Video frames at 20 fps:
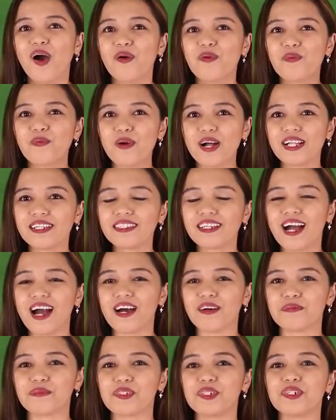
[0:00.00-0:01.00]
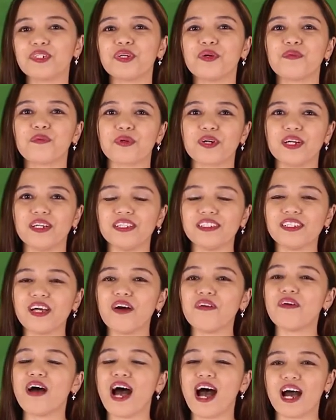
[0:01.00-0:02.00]
Welcome to the world
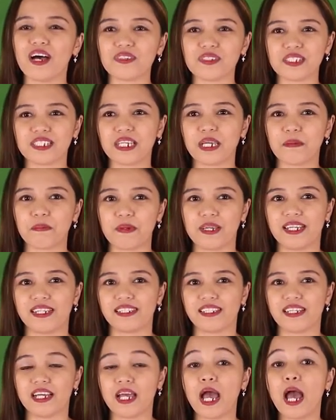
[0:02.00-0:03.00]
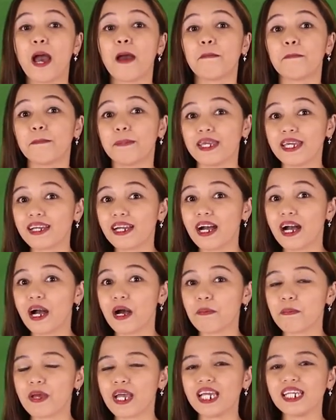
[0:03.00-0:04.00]
of housekeeping, pick
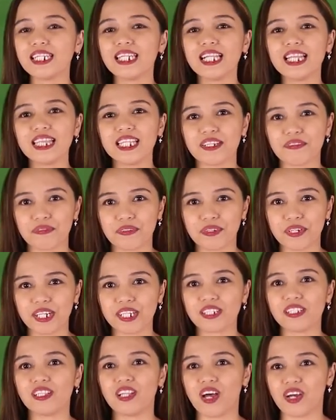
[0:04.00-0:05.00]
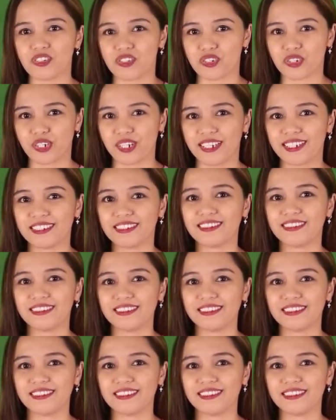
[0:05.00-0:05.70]
up and delivering laundry.